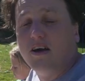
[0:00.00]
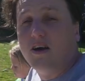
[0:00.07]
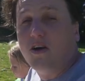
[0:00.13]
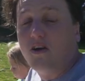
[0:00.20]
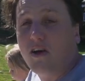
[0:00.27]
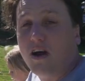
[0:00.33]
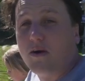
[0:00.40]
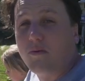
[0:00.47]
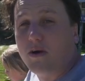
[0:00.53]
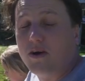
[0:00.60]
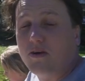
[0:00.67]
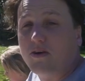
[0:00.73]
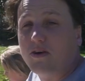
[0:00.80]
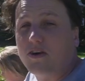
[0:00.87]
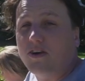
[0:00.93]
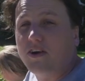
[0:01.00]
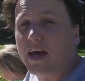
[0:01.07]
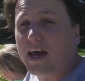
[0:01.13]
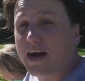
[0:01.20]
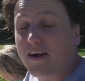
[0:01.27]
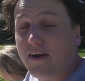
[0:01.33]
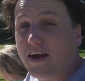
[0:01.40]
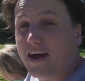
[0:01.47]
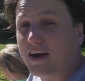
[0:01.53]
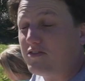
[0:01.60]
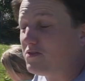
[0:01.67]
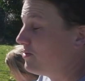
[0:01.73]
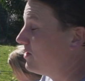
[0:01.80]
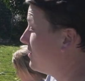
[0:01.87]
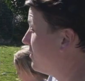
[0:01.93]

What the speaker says: Alright, well, good hour and a half spent